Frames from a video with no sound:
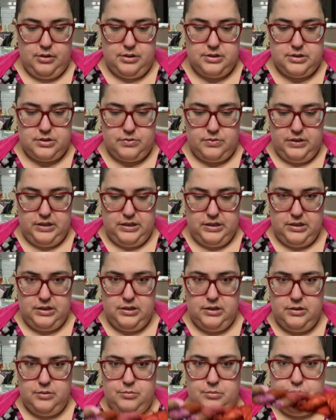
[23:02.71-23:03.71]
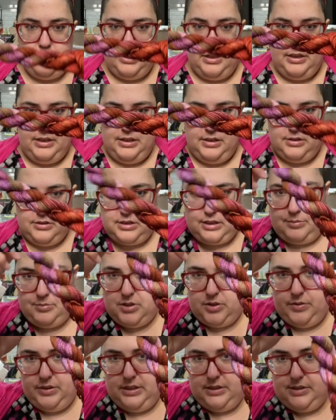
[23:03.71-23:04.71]
It's really... pretty. I'm
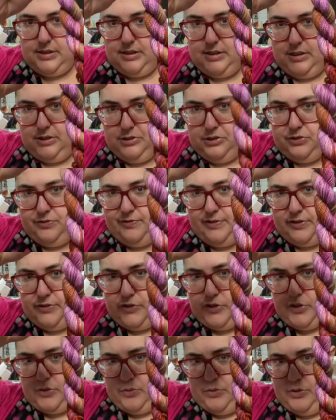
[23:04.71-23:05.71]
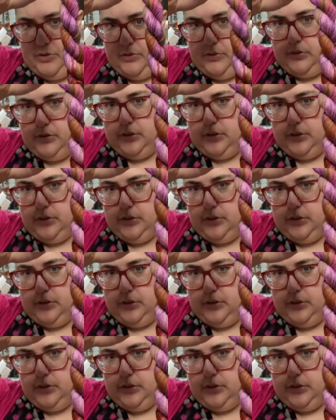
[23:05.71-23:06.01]
sorry, I didn't even show you.